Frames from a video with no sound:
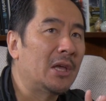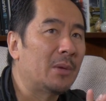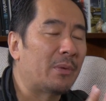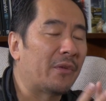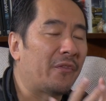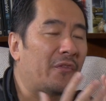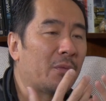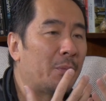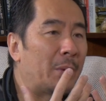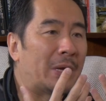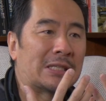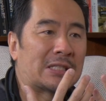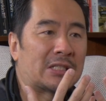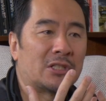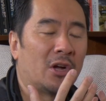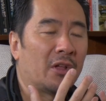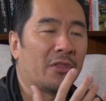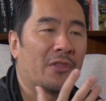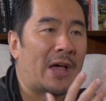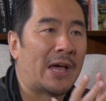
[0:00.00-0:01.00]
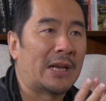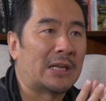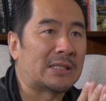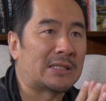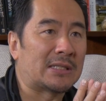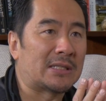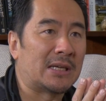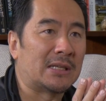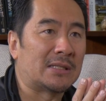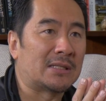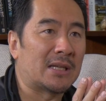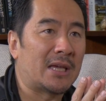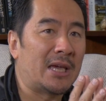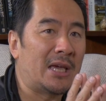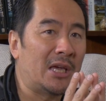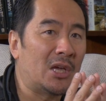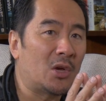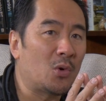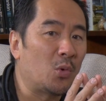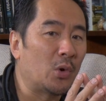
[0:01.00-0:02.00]
But for me, it's not that. It's
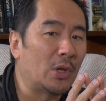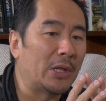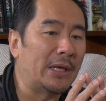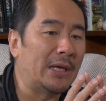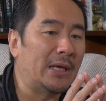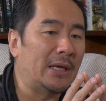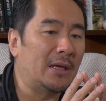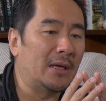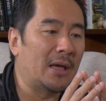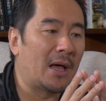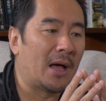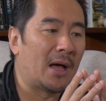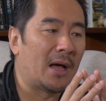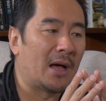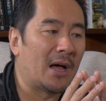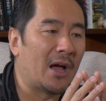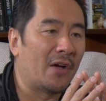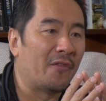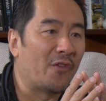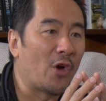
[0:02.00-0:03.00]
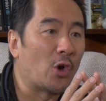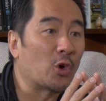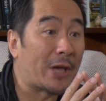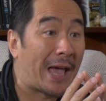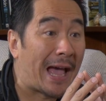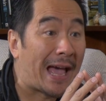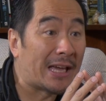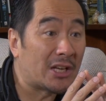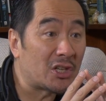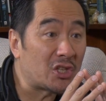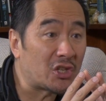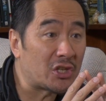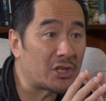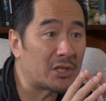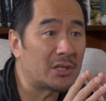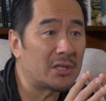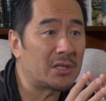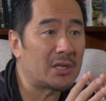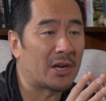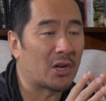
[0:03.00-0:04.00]
equally a
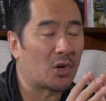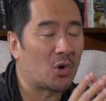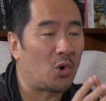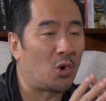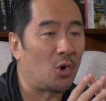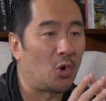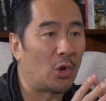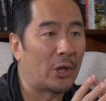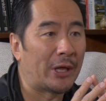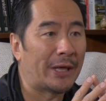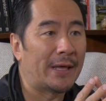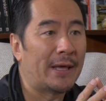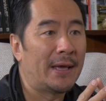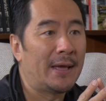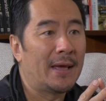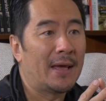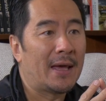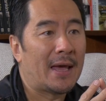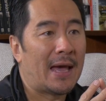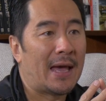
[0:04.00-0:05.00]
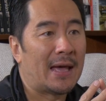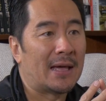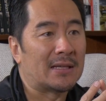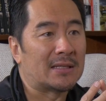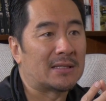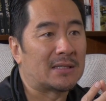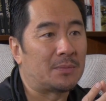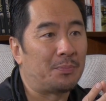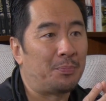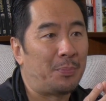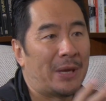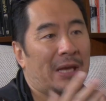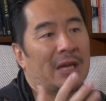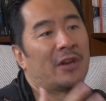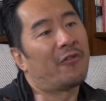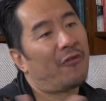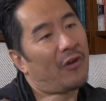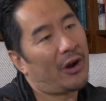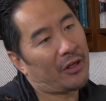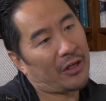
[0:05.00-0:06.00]
vocation and a calling as being
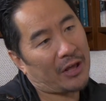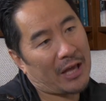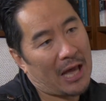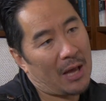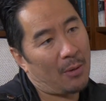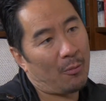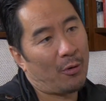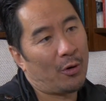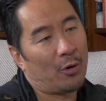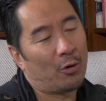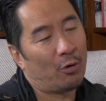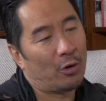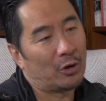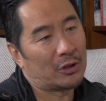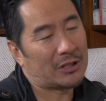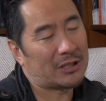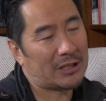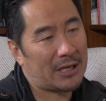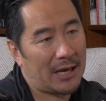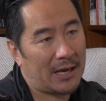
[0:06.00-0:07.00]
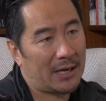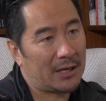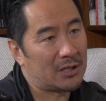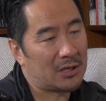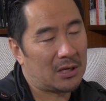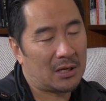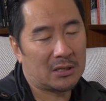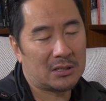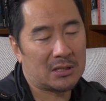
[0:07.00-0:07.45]
in front of the camera or on stage.